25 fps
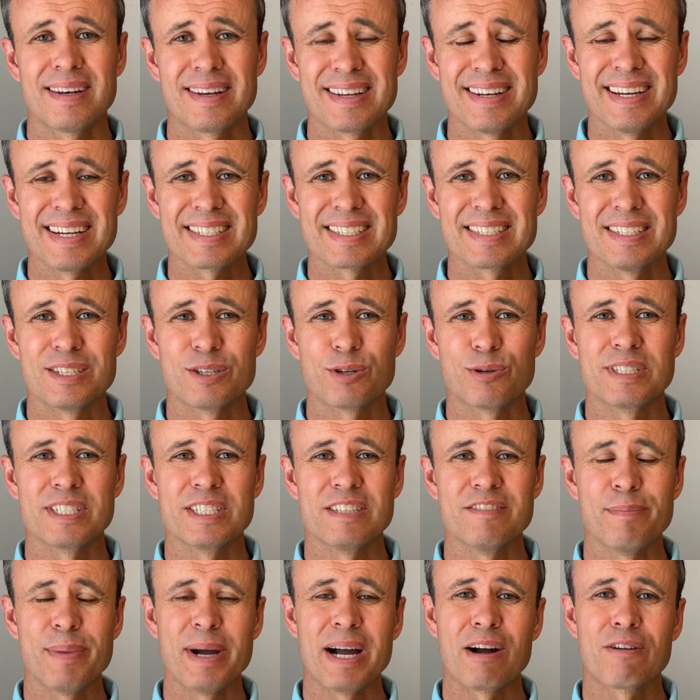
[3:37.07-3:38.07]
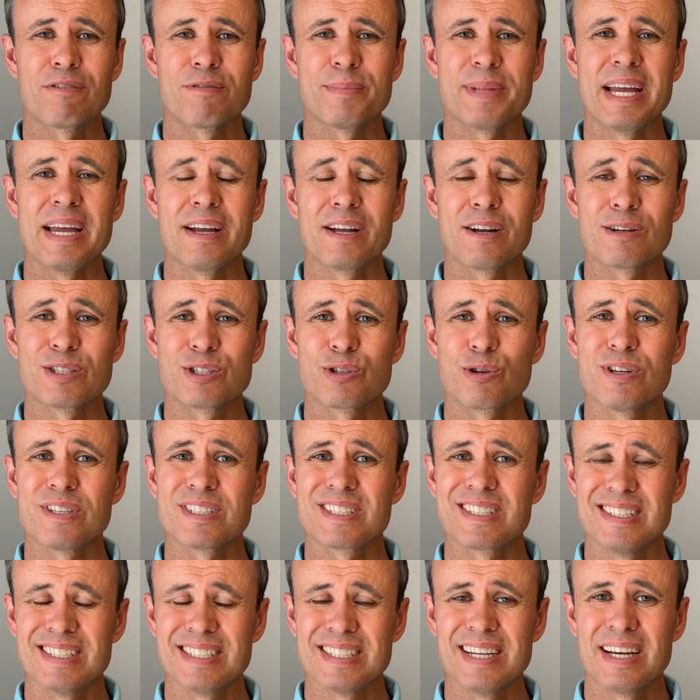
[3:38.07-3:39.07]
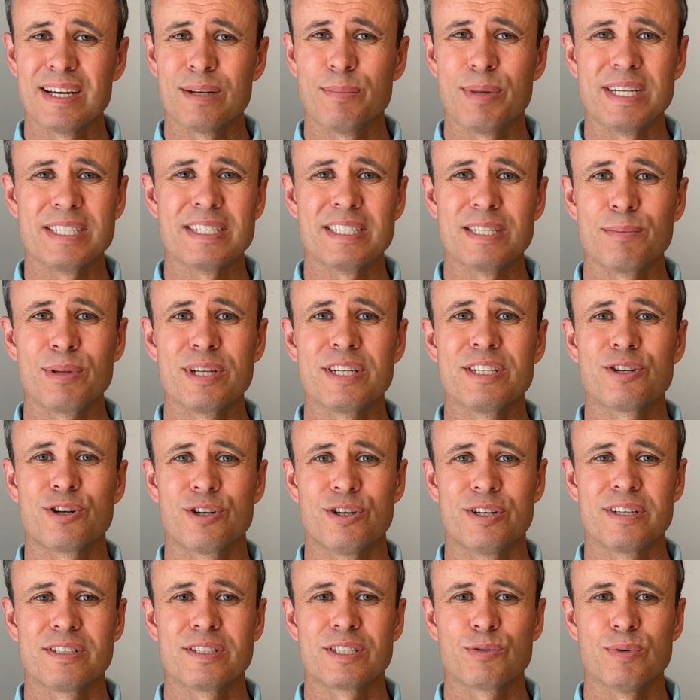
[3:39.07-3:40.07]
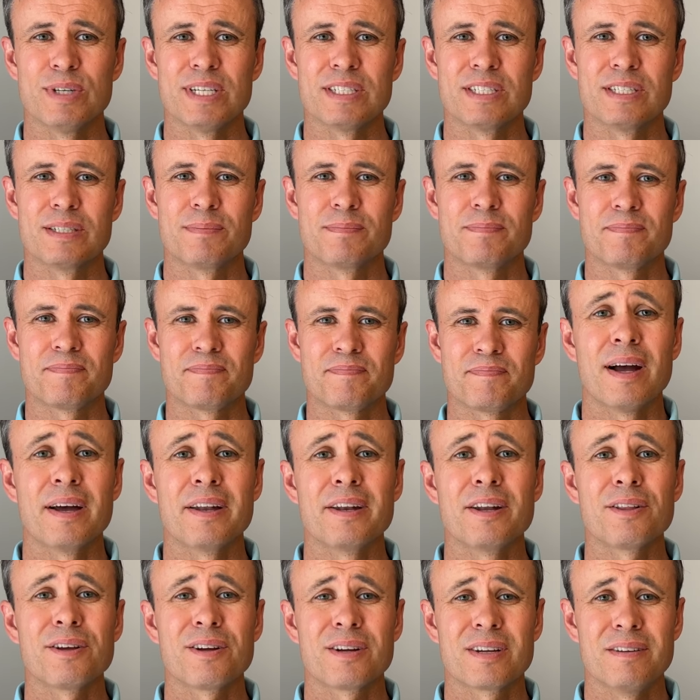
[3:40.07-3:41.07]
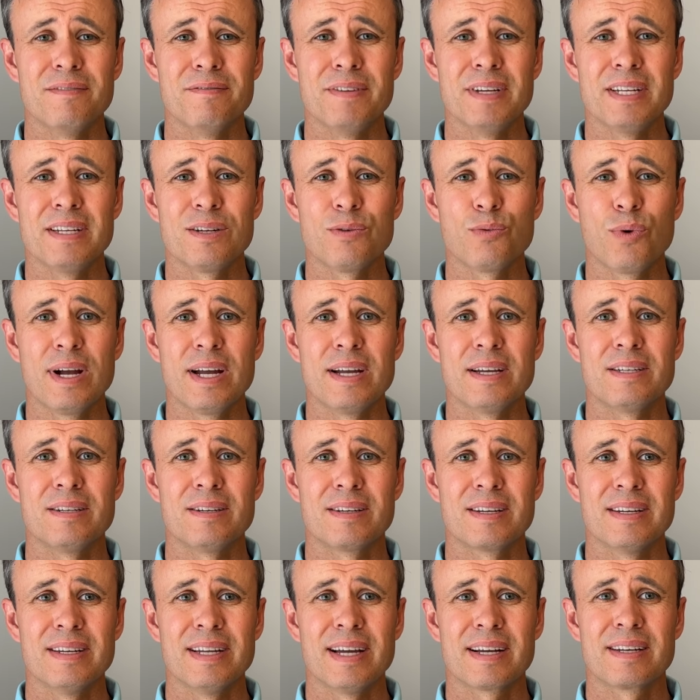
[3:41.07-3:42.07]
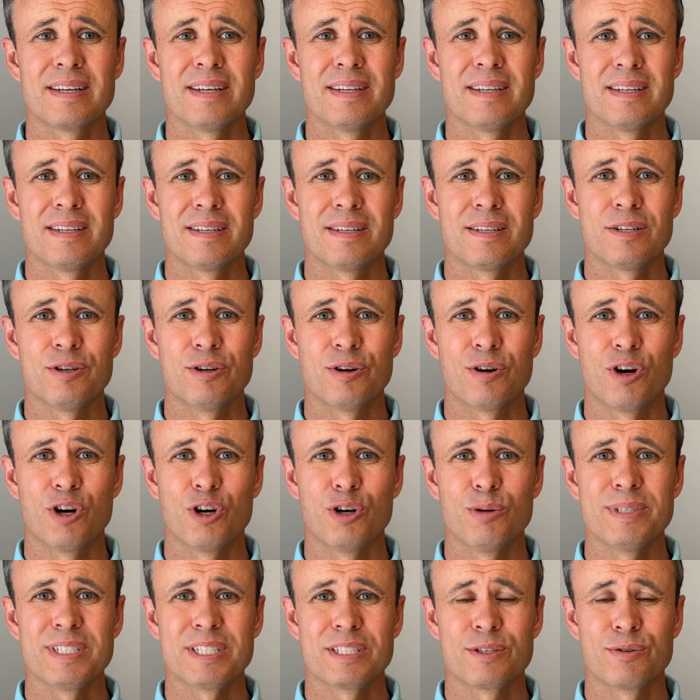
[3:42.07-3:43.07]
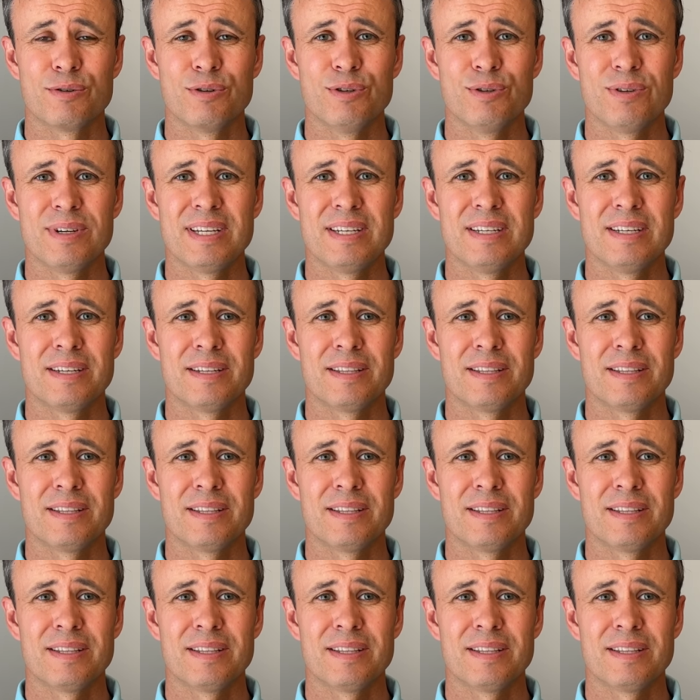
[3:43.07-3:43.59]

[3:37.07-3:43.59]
and connects it to receive power from the Anker SOLIX instead by simply turning a switch. Another convenient way to connect it to your home is through an